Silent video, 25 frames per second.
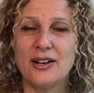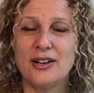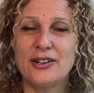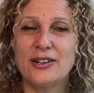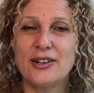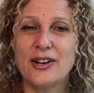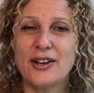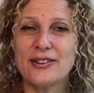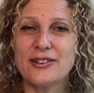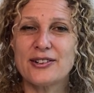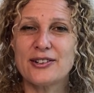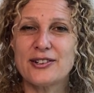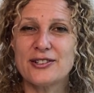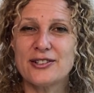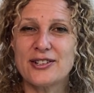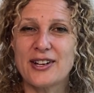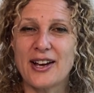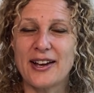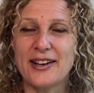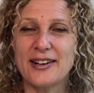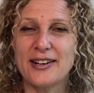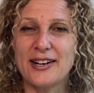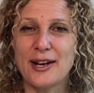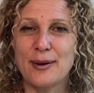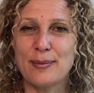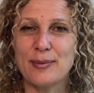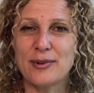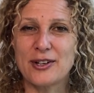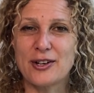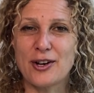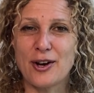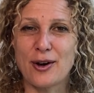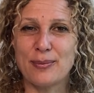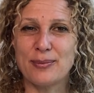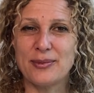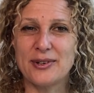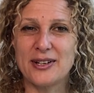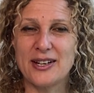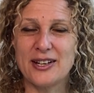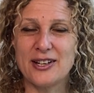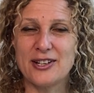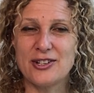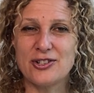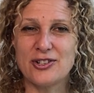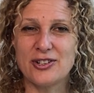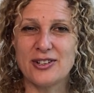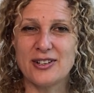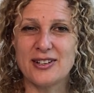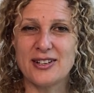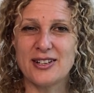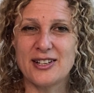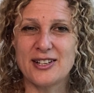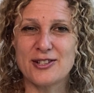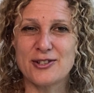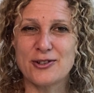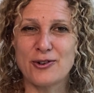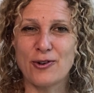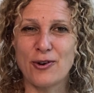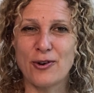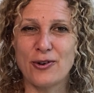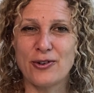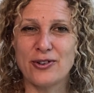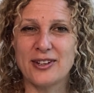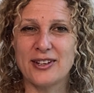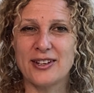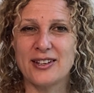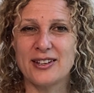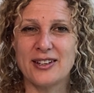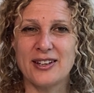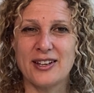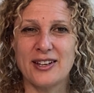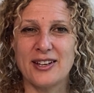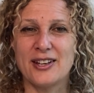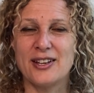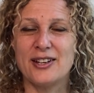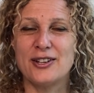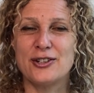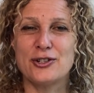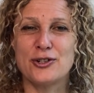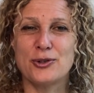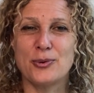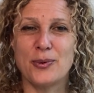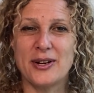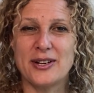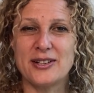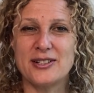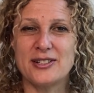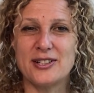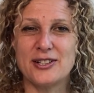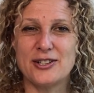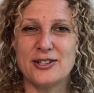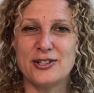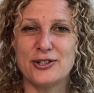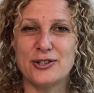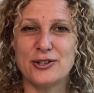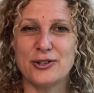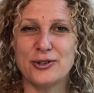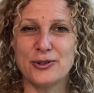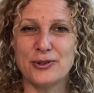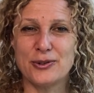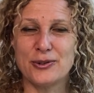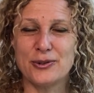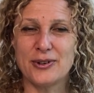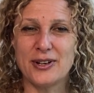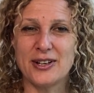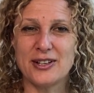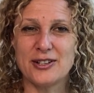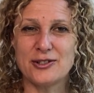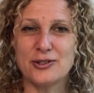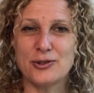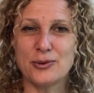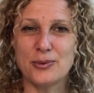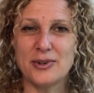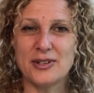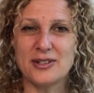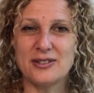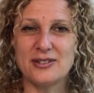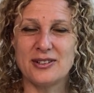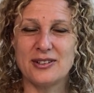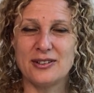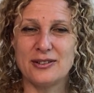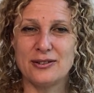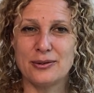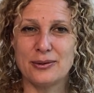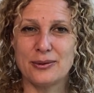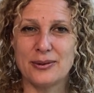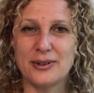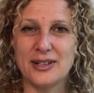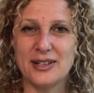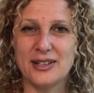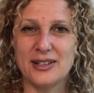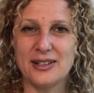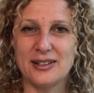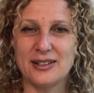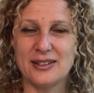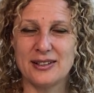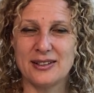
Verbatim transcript: Another dynamic combination is holding twenty-two and twenty-three.